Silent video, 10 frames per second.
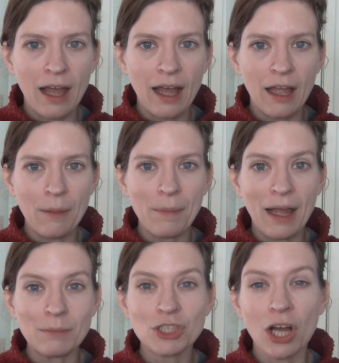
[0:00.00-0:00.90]

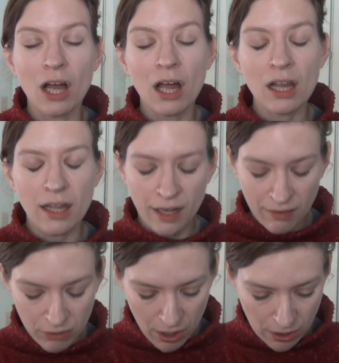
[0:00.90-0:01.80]
I'm tall and I
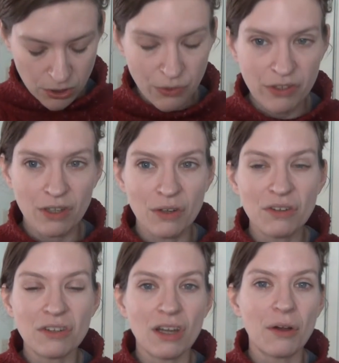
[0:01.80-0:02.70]
have a long torso,
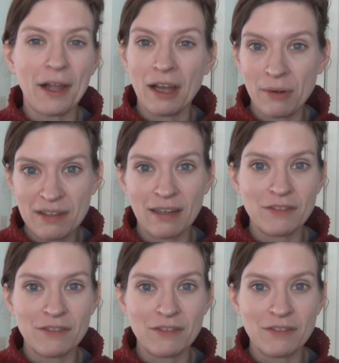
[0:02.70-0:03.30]
so I always have